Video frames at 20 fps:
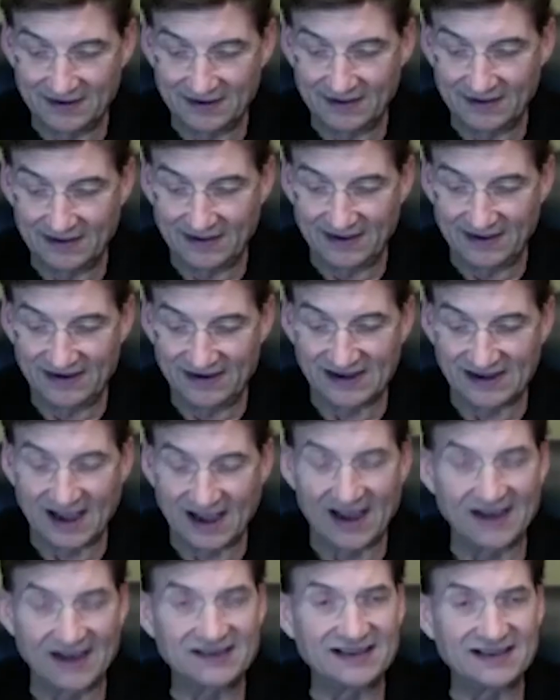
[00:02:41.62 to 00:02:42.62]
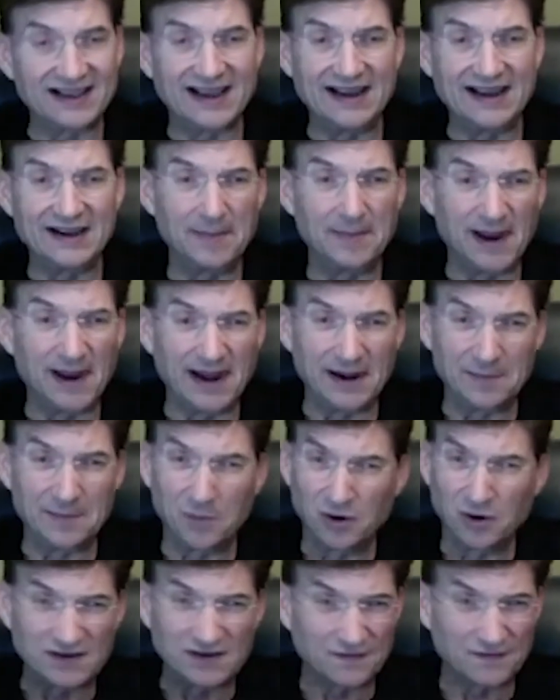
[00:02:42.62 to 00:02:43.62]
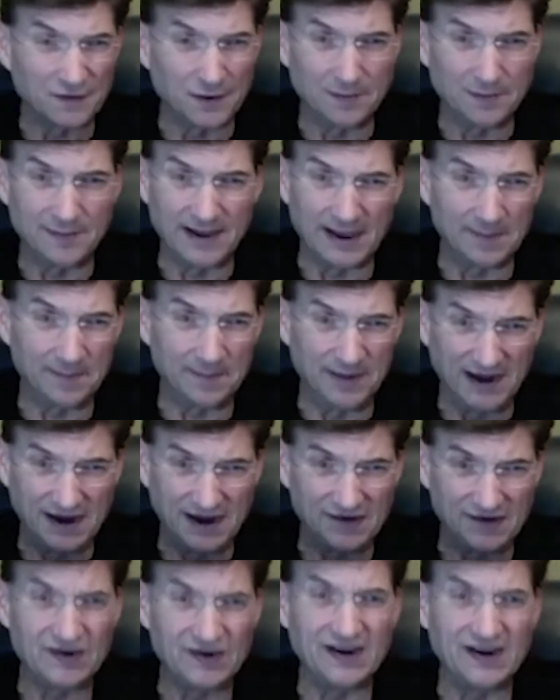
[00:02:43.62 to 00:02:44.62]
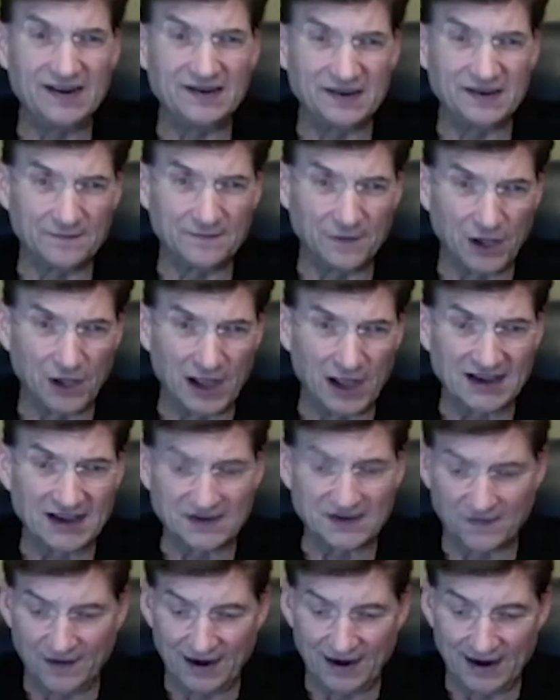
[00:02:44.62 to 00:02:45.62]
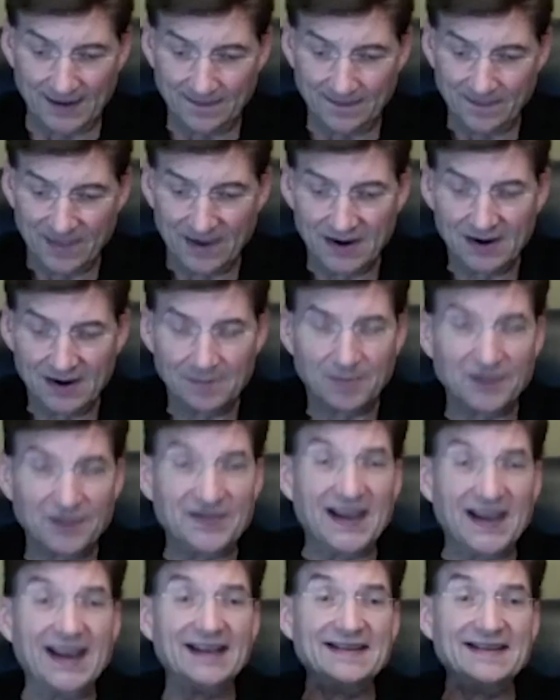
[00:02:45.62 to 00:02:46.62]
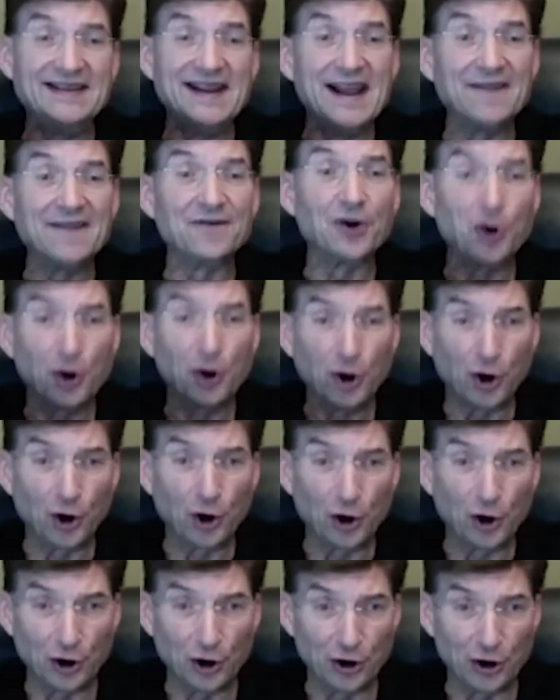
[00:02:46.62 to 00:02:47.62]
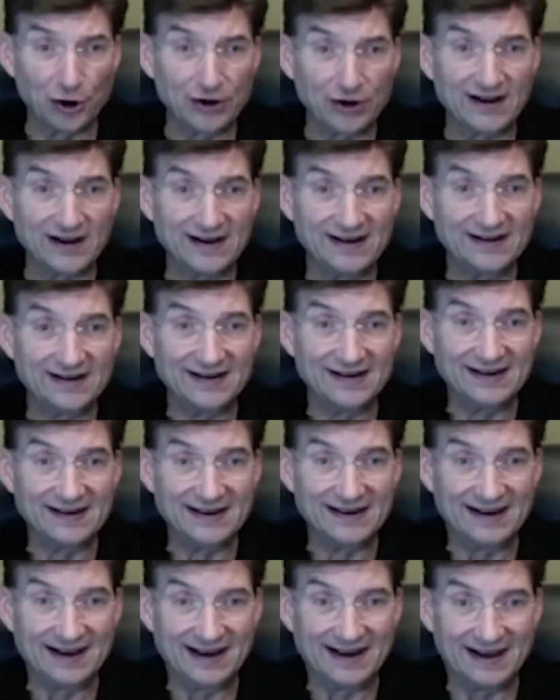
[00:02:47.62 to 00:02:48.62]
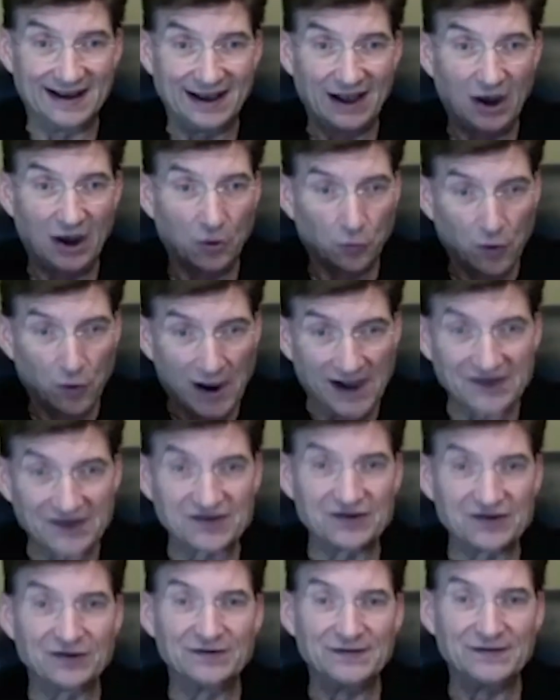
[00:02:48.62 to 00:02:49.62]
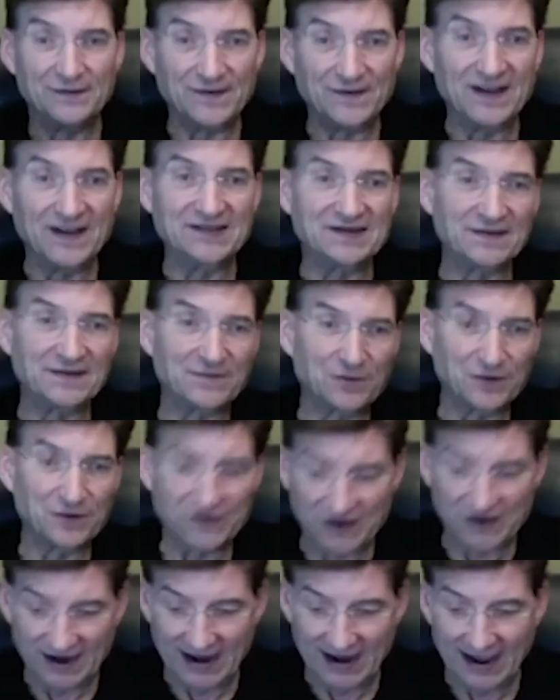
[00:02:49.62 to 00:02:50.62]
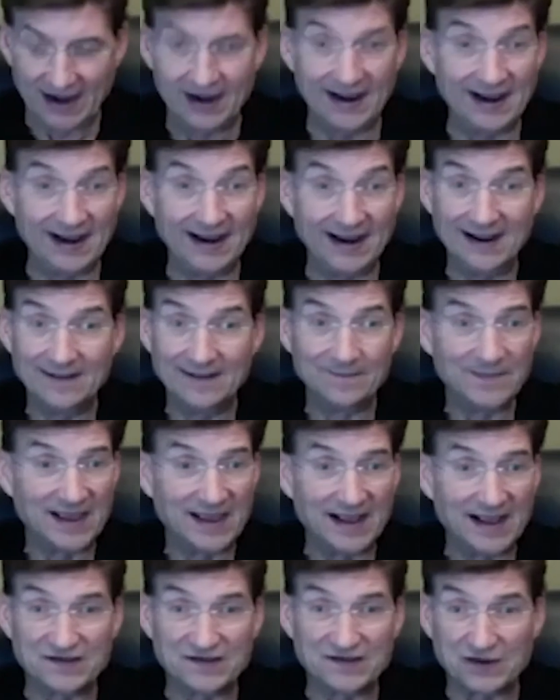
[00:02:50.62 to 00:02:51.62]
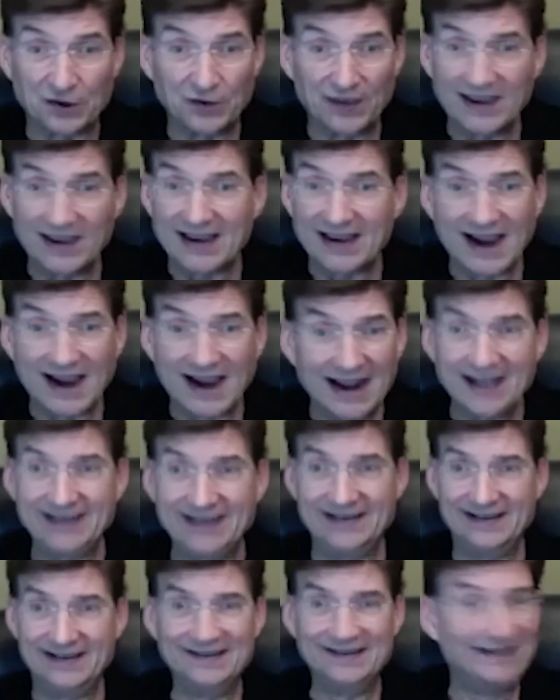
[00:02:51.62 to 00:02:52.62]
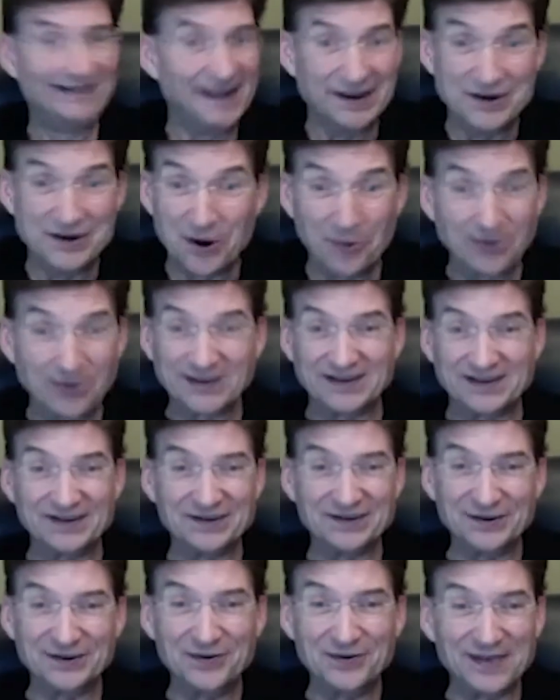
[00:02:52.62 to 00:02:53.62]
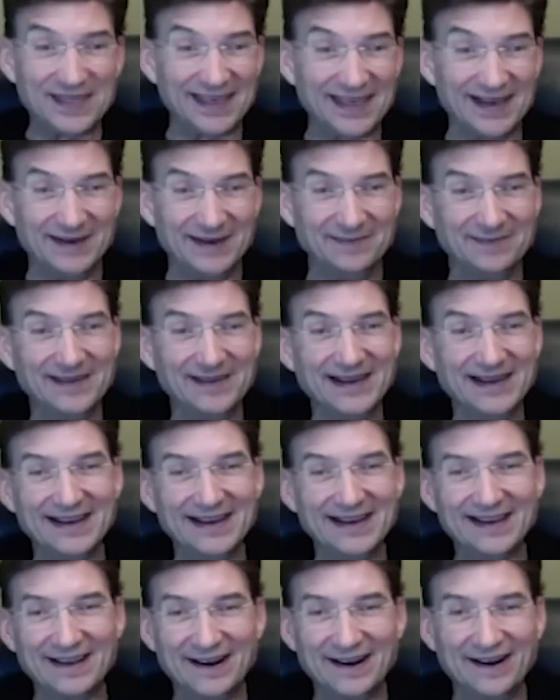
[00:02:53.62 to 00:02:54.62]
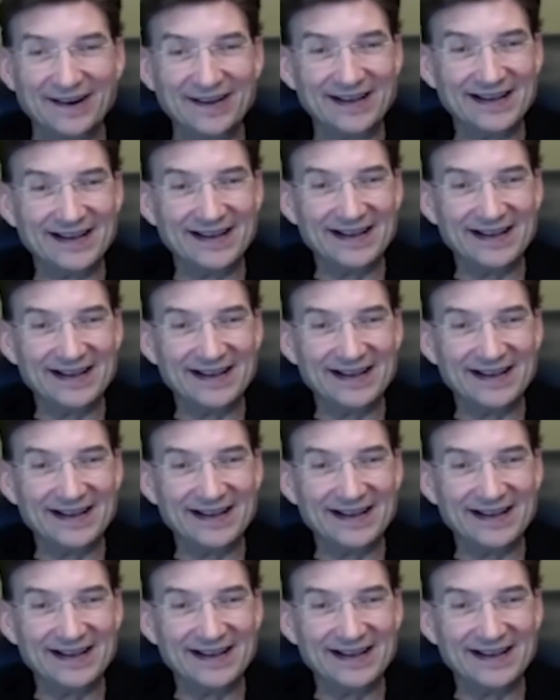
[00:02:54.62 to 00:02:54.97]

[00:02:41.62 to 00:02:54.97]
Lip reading: These guys that he debated, most of them had PhDs in philosophy, but they had never heard a rational defense of Christianity. And so they kind of didn't know what to do with him, you know?